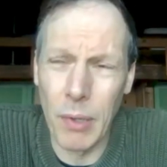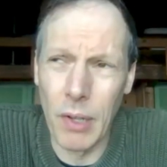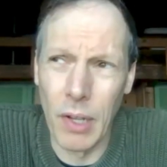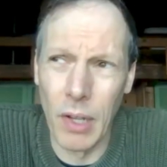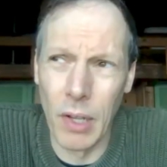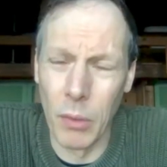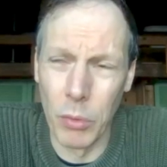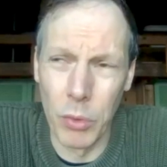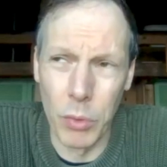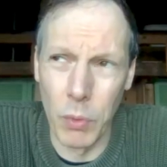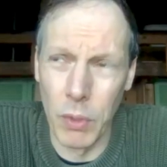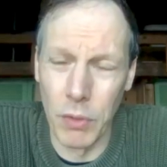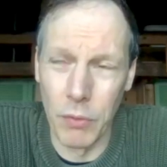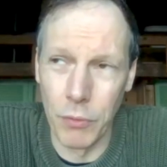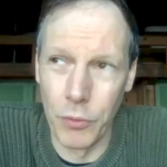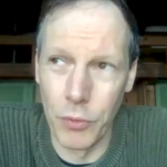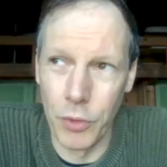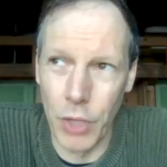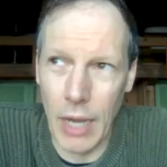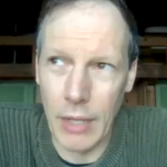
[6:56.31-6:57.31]
Was one
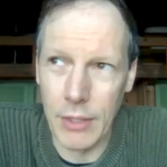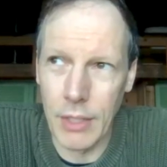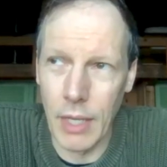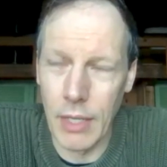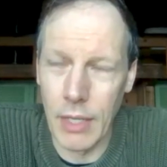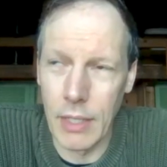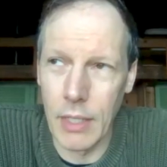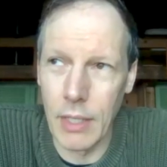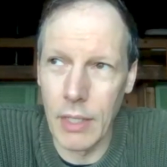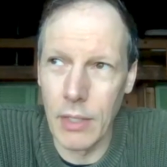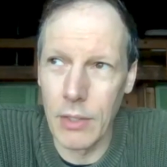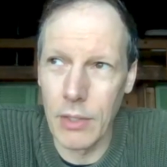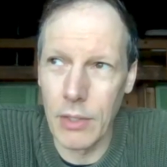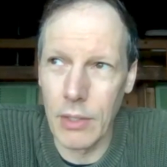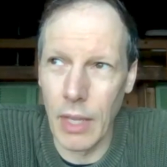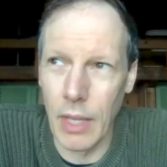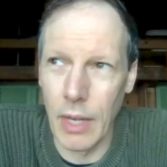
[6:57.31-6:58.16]
of Jack's ideas.